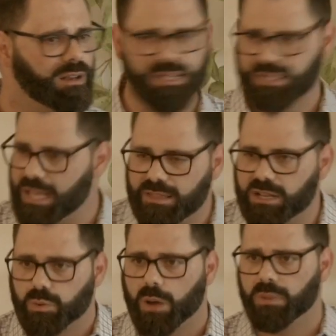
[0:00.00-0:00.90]
Not saying
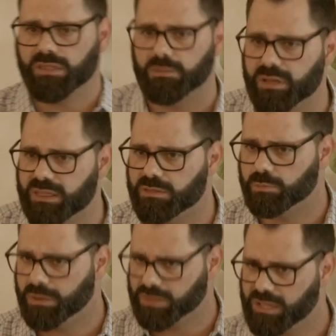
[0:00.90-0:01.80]
that it's what, but the,
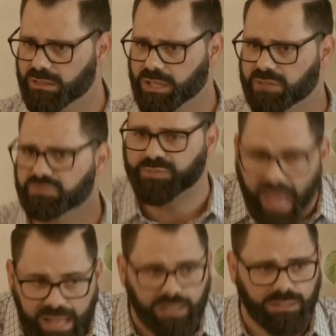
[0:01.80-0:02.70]
but, but the, the
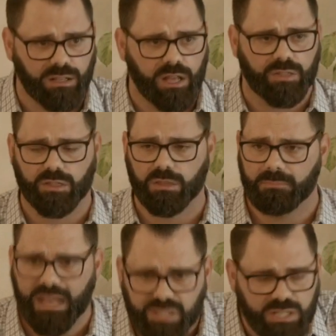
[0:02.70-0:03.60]
convey, the, the
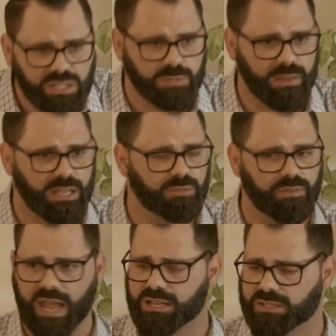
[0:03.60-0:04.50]
message that's being
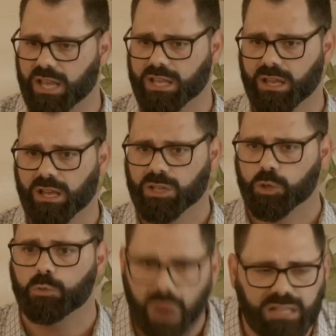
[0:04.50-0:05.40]
conveyed is like,
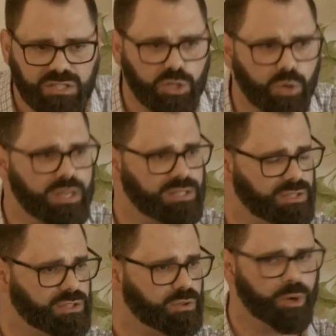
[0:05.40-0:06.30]
you must do
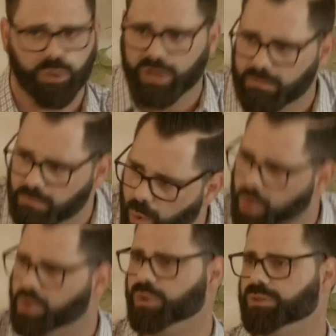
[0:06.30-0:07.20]
this or you're
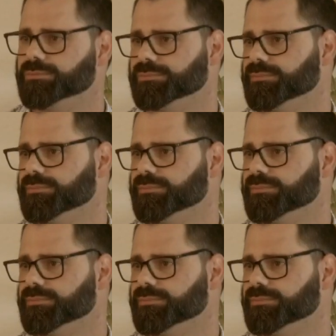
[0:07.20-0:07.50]
immoral.